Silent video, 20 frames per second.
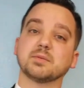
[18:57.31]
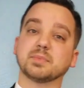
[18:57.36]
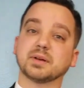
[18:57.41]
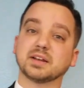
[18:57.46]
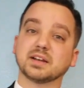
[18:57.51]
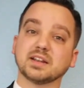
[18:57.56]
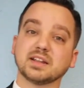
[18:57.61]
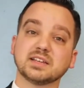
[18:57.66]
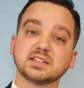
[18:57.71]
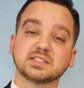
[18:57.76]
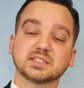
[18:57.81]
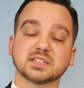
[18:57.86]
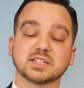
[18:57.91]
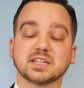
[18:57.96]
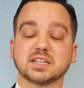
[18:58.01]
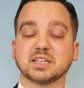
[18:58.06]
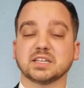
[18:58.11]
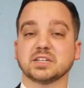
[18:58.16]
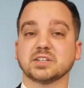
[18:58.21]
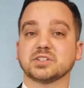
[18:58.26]
But listen,
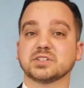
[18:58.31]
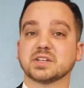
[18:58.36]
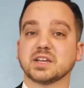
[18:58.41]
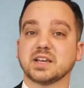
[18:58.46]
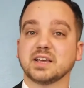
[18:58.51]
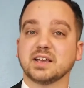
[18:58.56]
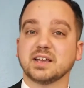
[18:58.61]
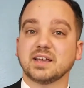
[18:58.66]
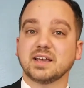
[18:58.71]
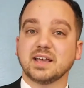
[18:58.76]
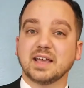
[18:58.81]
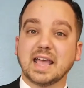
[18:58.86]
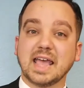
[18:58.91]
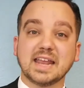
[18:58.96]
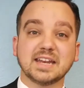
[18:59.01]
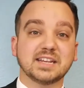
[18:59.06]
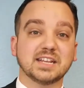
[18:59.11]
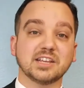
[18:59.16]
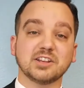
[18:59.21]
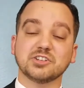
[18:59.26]
kids,
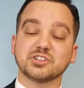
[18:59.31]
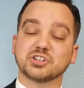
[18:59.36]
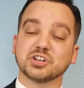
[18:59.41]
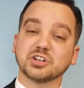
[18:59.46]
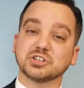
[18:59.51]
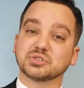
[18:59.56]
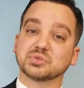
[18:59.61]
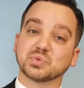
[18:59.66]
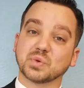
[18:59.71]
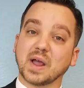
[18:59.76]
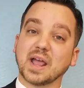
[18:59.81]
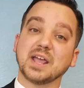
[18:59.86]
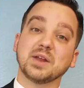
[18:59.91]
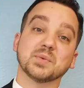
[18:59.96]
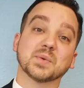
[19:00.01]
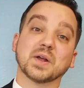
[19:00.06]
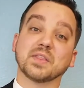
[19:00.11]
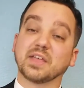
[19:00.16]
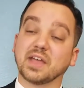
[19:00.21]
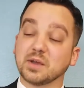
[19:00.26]
it didn't just rain
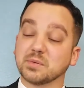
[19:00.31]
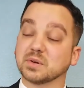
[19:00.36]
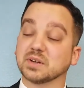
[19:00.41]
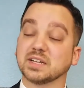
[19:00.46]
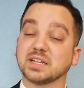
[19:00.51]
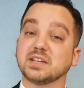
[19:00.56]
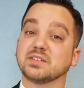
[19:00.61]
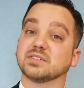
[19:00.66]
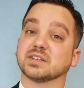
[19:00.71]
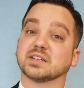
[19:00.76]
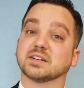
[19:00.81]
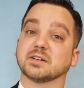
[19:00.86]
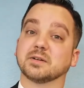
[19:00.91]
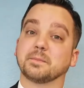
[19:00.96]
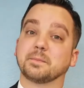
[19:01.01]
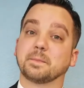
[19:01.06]
where they were living.